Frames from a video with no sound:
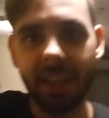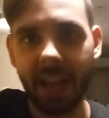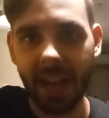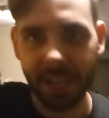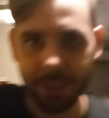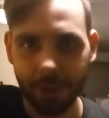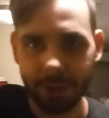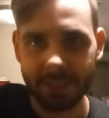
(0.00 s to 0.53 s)

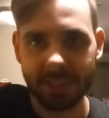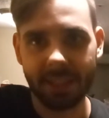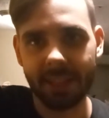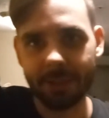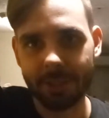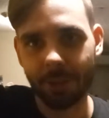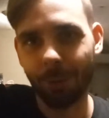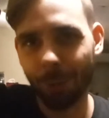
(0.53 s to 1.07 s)
and notice that
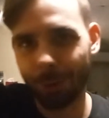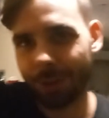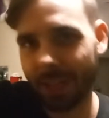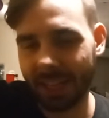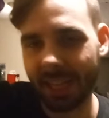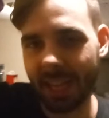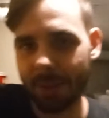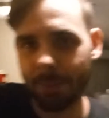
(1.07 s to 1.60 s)
there's an order
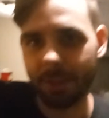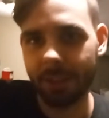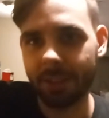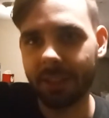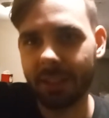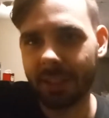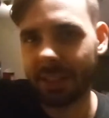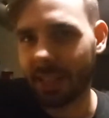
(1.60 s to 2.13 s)
that came
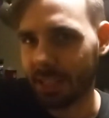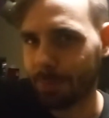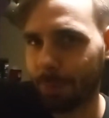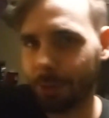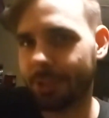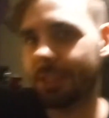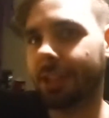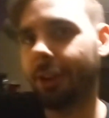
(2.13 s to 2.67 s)
in that's
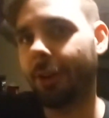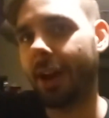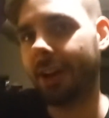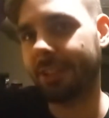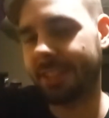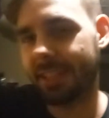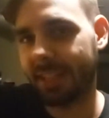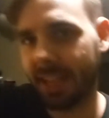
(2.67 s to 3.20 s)
supposed to go
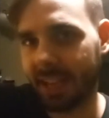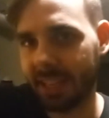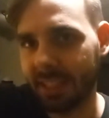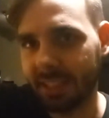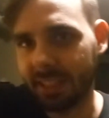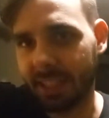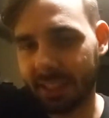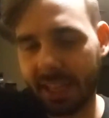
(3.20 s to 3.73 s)
out today.
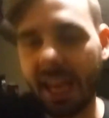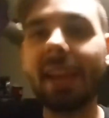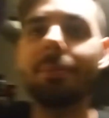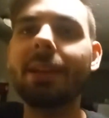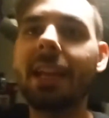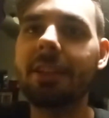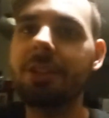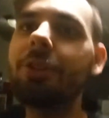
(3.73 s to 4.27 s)
Came in
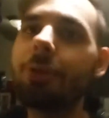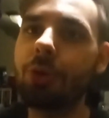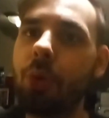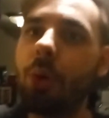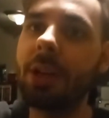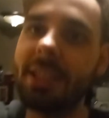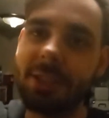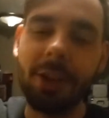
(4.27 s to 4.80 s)
at
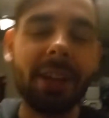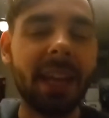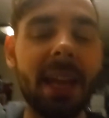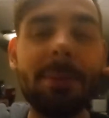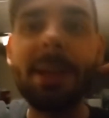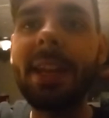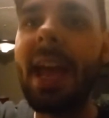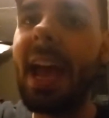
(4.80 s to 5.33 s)
2:20, so it came
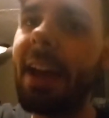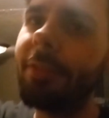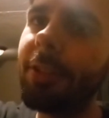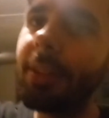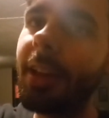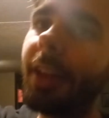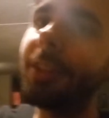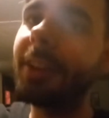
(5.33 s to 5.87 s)
in after
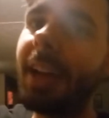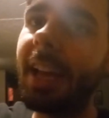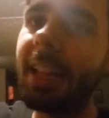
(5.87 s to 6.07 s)
the other guy